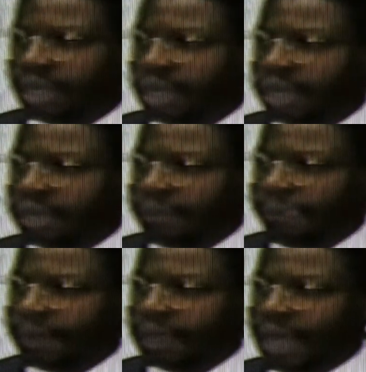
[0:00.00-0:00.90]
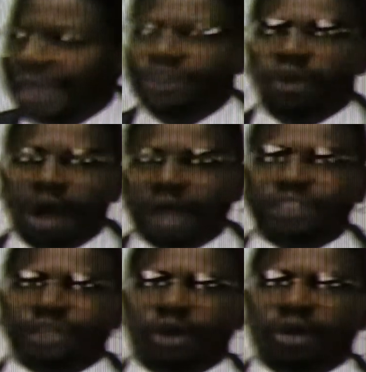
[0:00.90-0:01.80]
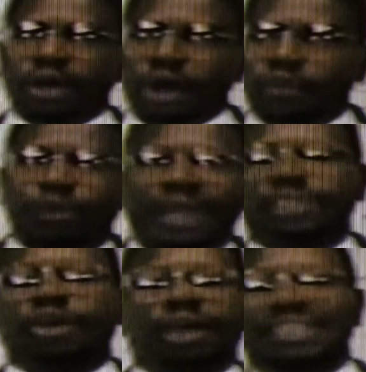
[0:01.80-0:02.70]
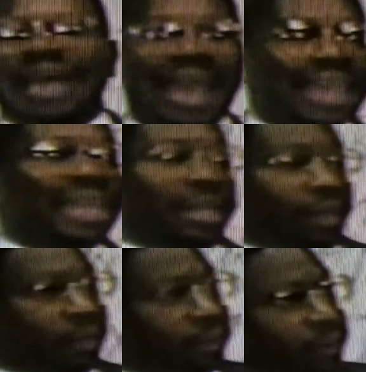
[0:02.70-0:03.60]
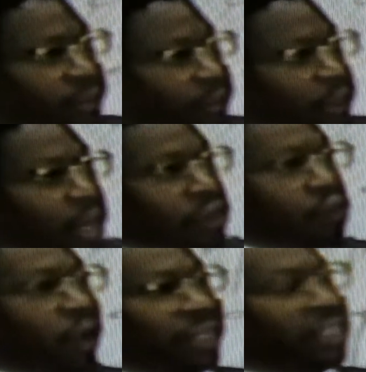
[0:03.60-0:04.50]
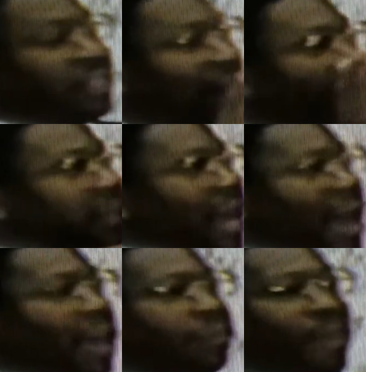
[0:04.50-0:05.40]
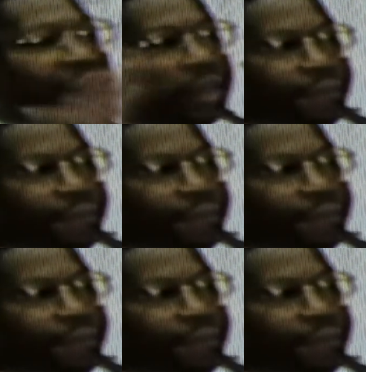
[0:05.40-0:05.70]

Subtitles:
And you also go what is called Sa'id. You run 7 times back and